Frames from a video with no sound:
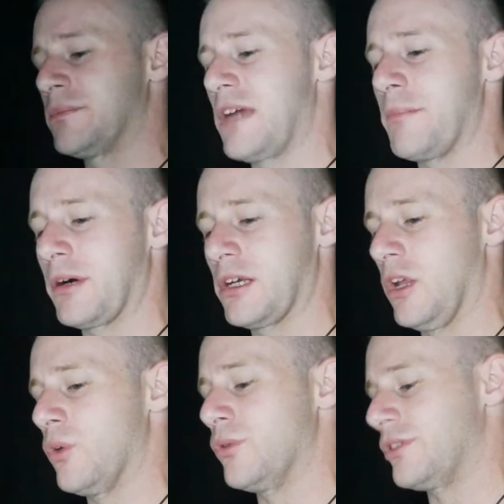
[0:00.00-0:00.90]
type of
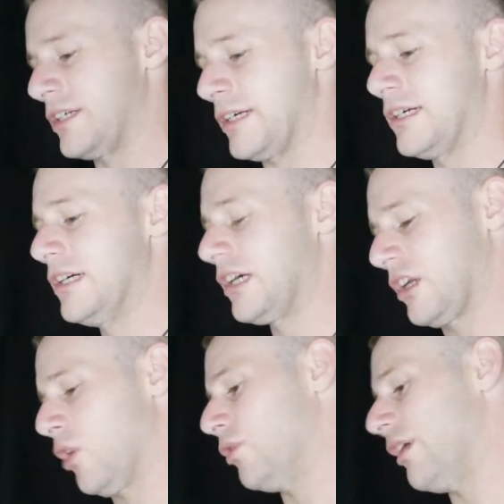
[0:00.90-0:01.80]
clothes here,
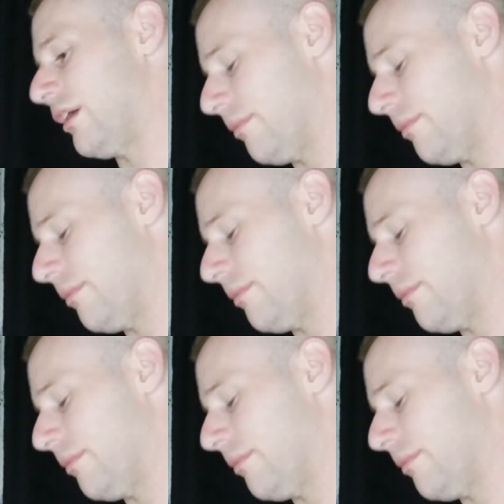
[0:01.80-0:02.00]
clothing.